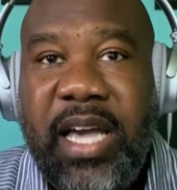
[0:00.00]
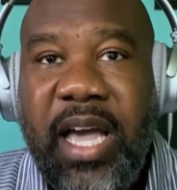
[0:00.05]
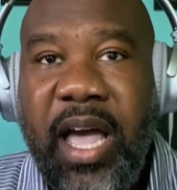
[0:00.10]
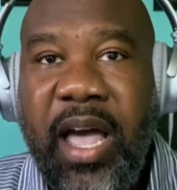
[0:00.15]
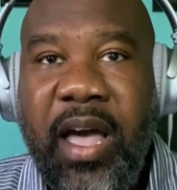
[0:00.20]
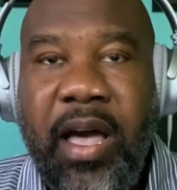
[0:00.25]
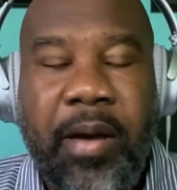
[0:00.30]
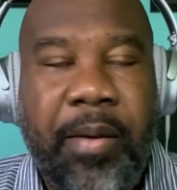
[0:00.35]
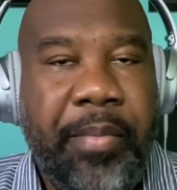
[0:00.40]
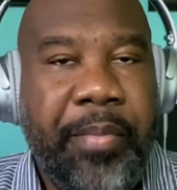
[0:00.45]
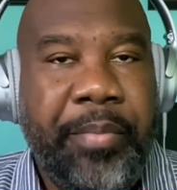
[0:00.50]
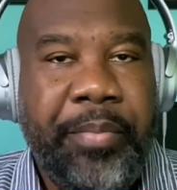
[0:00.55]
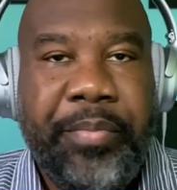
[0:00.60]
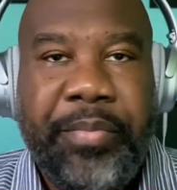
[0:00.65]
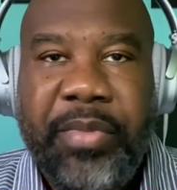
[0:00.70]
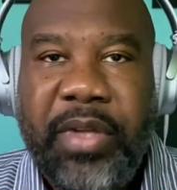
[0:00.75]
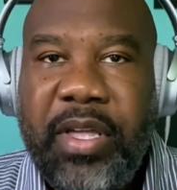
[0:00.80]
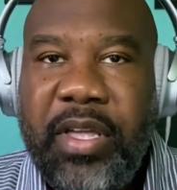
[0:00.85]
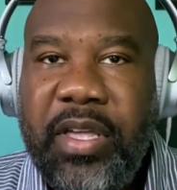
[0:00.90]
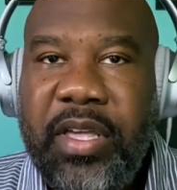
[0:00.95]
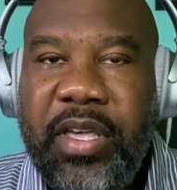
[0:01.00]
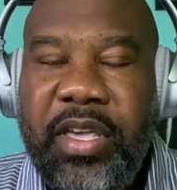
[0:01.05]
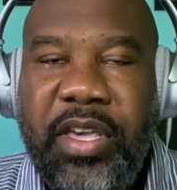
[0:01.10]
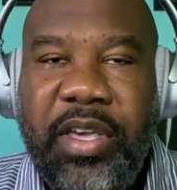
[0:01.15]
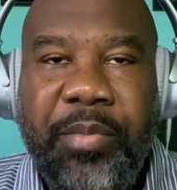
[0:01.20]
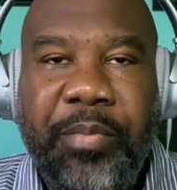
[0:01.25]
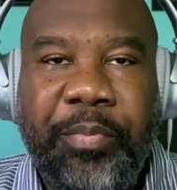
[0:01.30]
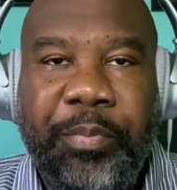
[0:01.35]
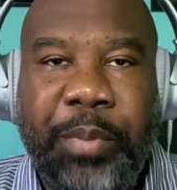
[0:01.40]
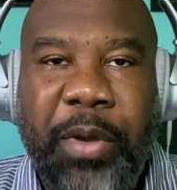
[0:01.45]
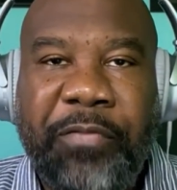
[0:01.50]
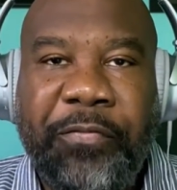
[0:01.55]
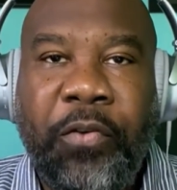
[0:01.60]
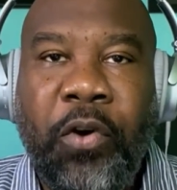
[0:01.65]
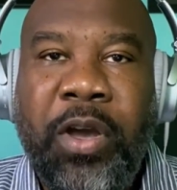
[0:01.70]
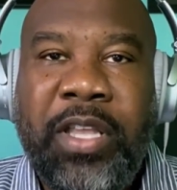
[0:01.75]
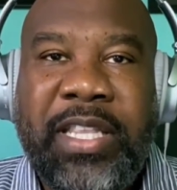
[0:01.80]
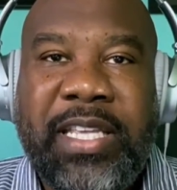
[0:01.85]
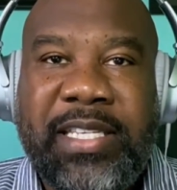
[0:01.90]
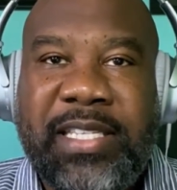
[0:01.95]
But
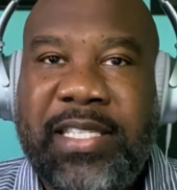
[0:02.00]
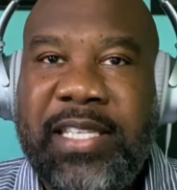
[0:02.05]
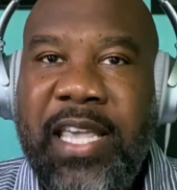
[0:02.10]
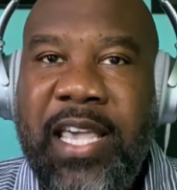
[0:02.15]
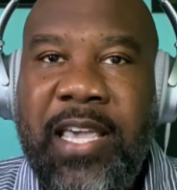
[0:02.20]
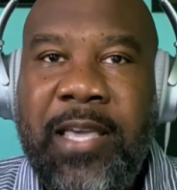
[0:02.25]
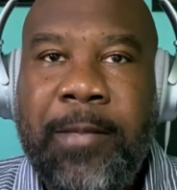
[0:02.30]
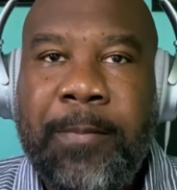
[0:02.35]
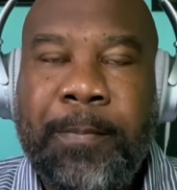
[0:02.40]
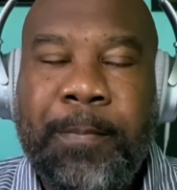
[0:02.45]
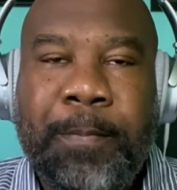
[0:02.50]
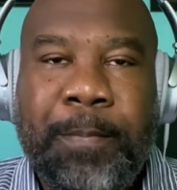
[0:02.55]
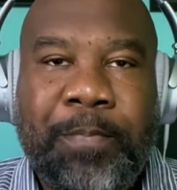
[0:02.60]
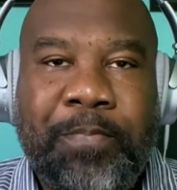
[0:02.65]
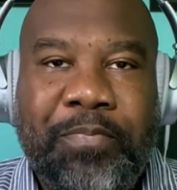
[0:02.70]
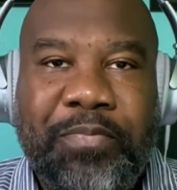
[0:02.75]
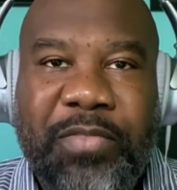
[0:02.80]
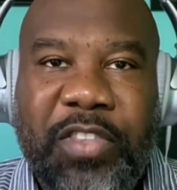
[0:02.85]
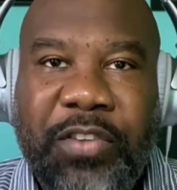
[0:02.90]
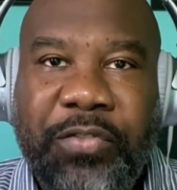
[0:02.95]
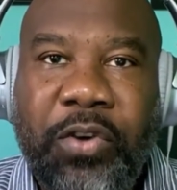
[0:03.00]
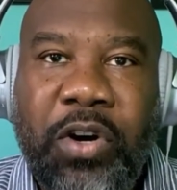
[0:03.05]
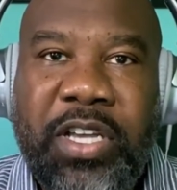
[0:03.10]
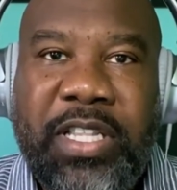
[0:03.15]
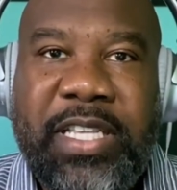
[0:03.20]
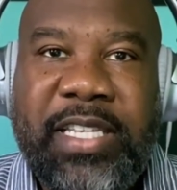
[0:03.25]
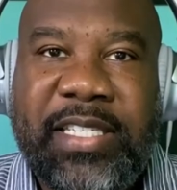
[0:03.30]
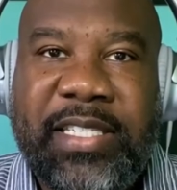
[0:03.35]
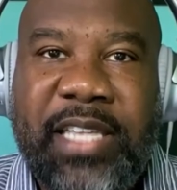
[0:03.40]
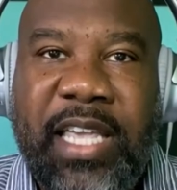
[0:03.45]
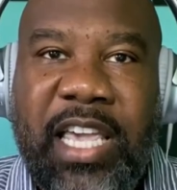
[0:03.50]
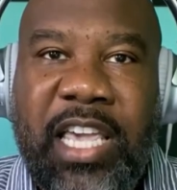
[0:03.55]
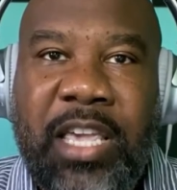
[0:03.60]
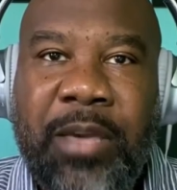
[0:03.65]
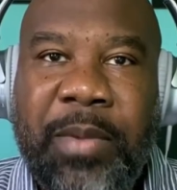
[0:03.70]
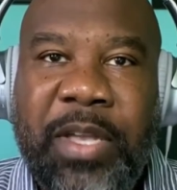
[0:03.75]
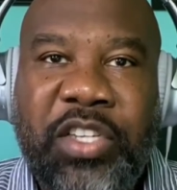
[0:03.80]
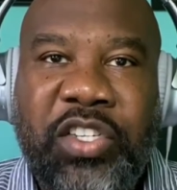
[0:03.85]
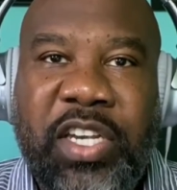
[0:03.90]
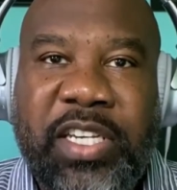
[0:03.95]
for this team,
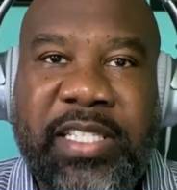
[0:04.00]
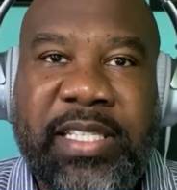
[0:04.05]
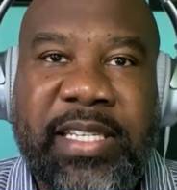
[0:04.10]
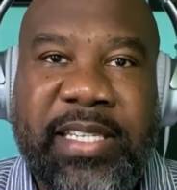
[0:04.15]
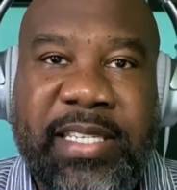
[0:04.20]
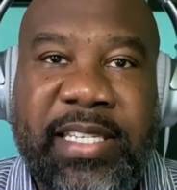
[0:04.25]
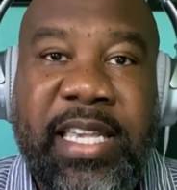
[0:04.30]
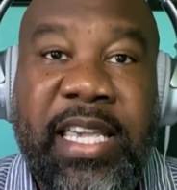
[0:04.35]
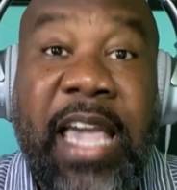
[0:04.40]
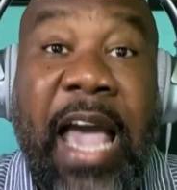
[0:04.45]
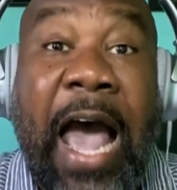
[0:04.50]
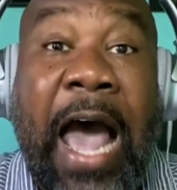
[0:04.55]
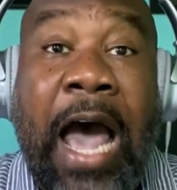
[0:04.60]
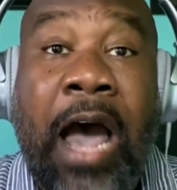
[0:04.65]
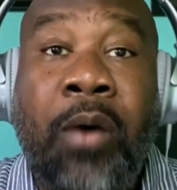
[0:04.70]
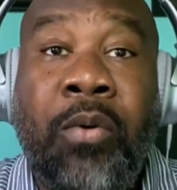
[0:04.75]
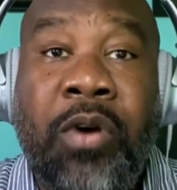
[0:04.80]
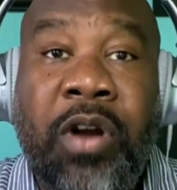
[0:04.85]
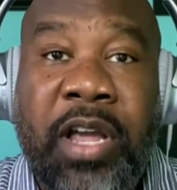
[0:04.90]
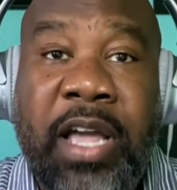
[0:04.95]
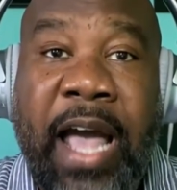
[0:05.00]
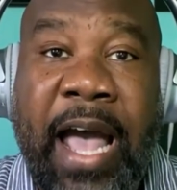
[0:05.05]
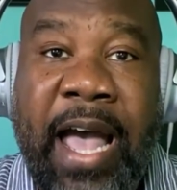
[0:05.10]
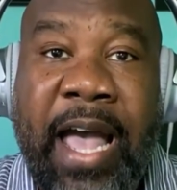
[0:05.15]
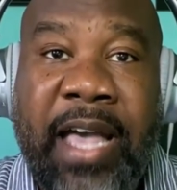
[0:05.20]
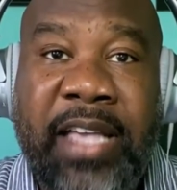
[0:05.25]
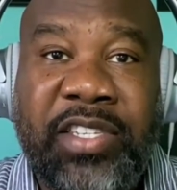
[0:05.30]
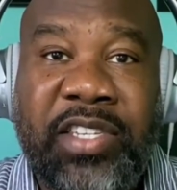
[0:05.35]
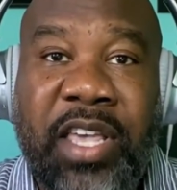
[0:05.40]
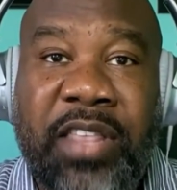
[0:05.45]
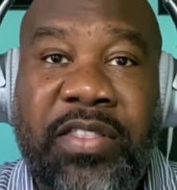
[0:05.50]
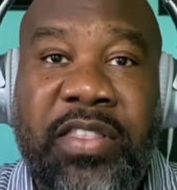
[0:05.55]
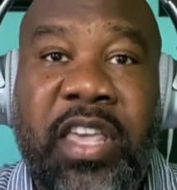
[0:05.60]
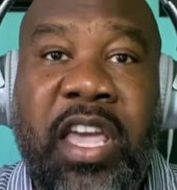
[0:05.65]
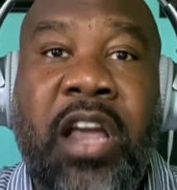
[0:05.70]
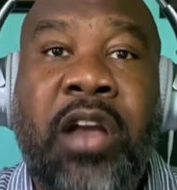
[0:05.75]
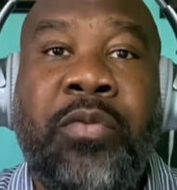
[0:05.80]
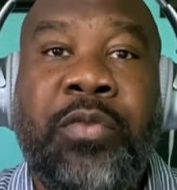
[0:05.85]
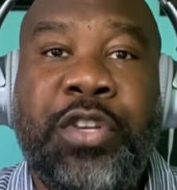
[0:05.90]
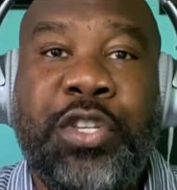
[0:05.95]
and just to see our guys and
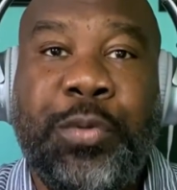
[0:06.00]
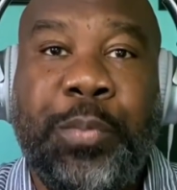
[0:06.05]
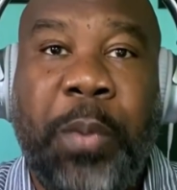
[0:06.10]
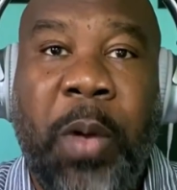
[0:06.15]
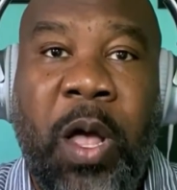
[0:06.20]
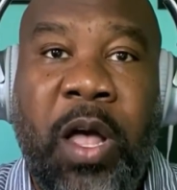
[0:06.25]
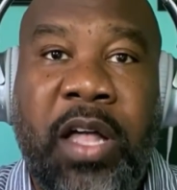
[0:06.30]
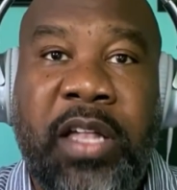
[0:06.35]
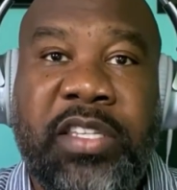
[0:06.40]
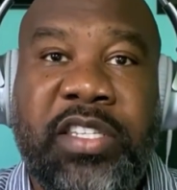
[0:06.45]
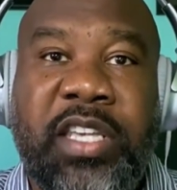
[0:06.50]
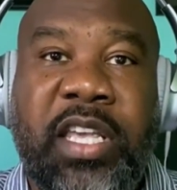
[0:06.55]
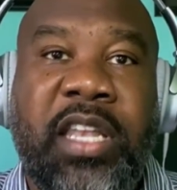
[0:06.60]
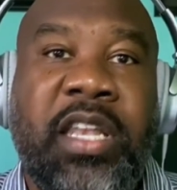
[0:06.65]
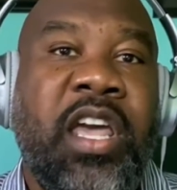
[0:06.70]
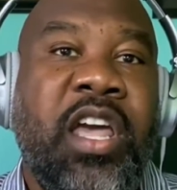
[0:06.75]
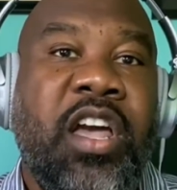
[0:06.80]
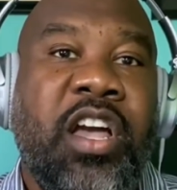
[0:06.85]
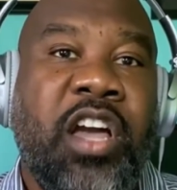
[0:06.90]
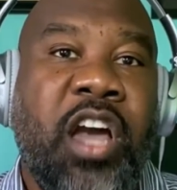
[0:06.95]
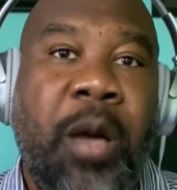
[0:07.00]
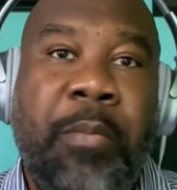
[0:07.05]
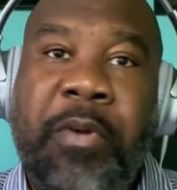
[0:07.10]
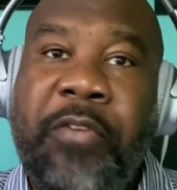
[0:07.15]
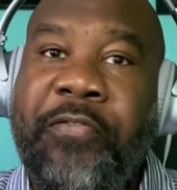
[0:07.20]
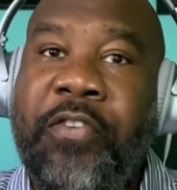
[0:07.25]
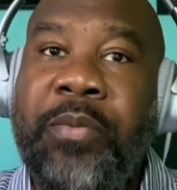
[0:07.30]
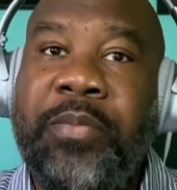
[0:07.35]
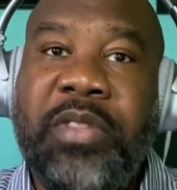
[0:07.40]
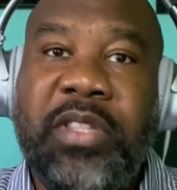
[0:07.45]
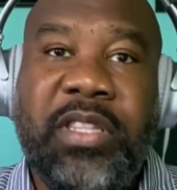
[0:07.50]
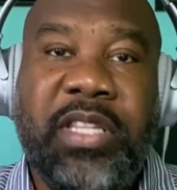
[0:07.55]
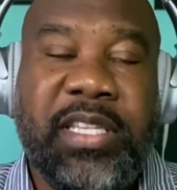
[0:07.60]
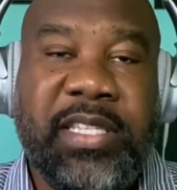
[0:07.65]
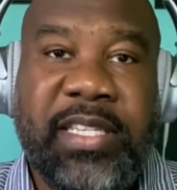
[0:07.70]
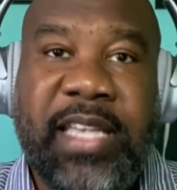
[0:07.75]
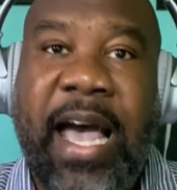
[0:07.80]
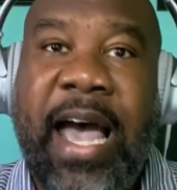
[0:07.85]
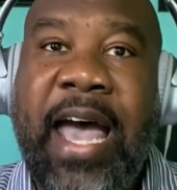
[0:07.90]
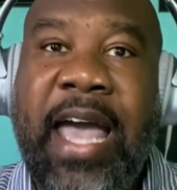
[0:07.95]
their response and coming from
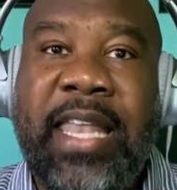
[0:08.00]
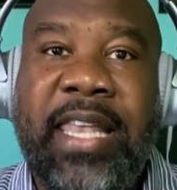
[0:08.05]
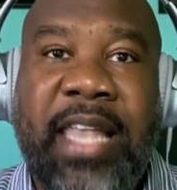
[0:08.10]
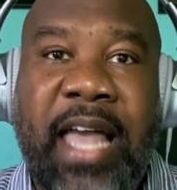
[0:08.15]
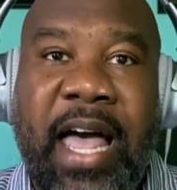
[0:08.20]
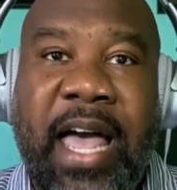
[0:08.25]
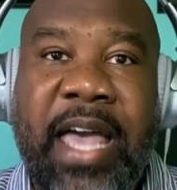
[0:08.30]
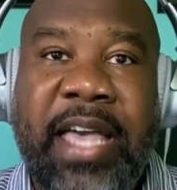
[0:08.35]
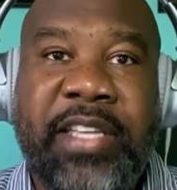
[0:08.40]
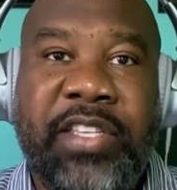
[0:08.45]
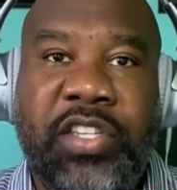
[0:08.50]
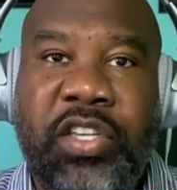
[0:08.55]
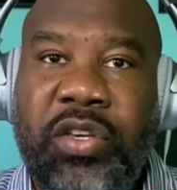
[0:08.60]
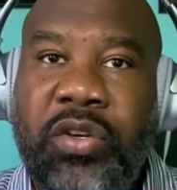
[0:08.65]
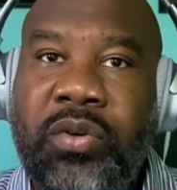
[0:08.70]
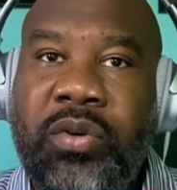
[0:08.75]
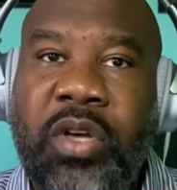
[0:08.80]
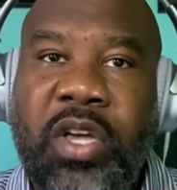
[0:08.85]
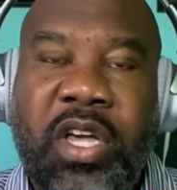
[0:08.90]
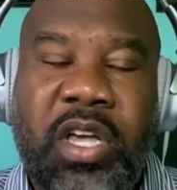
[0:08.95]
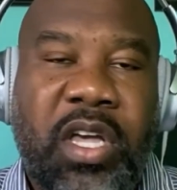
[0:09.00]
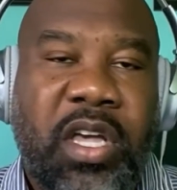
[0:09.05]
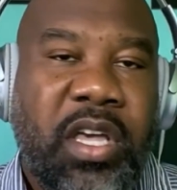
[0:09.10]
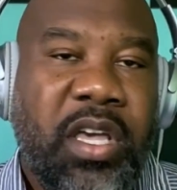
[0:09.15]
the sideline to,